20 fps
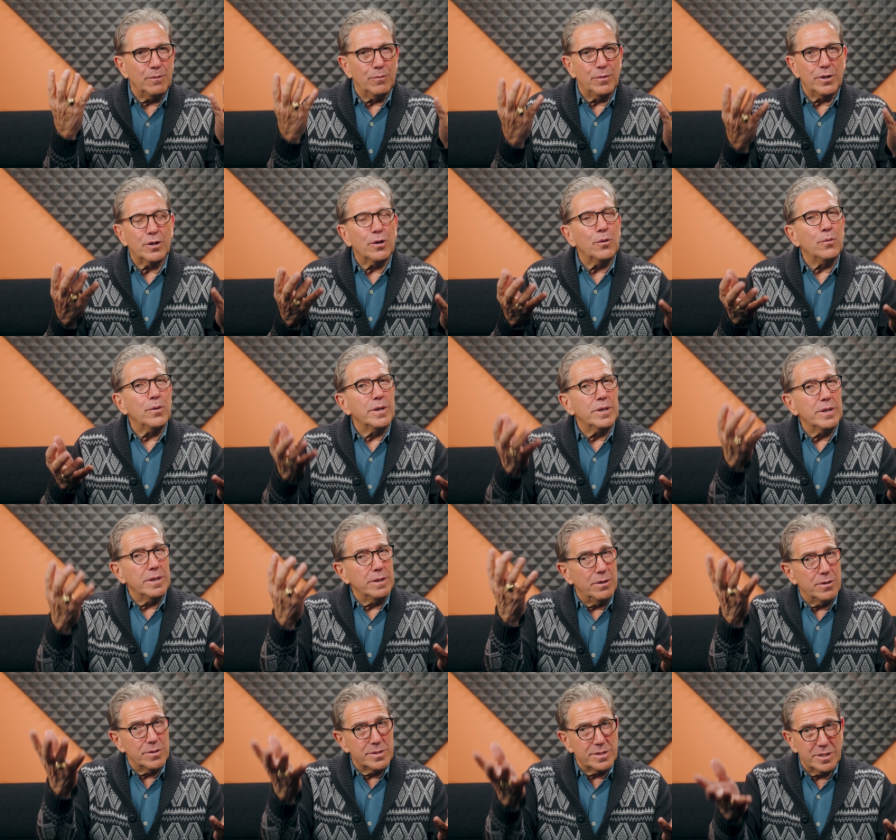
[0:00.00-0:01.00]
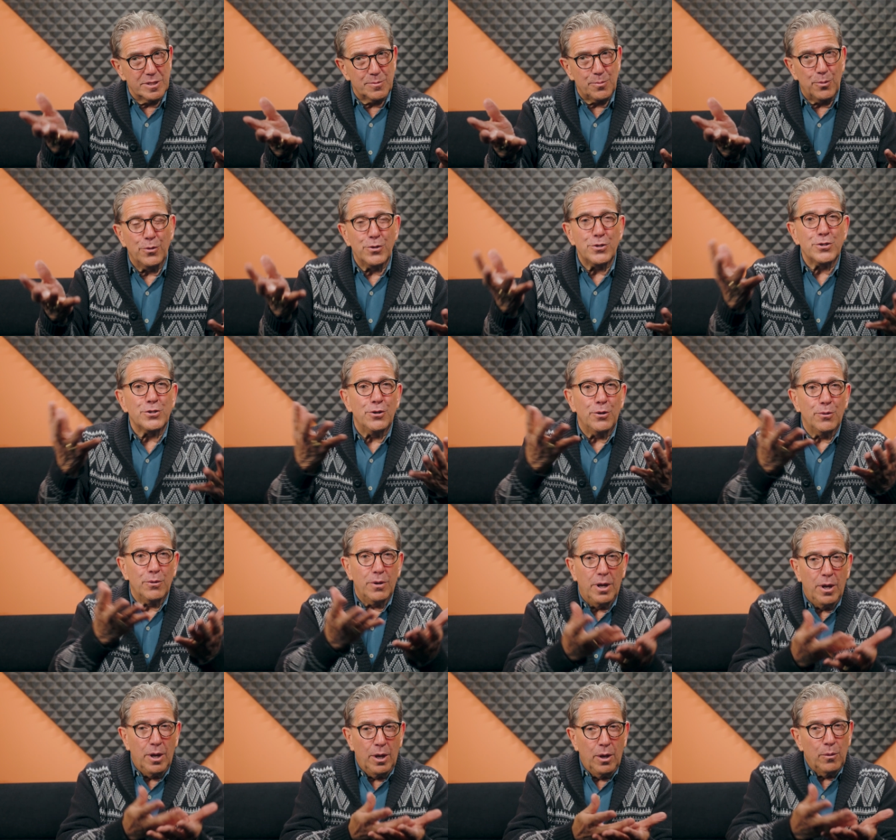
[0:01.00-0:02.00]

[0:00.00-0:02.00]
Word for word: And we go in, and there's this parishioner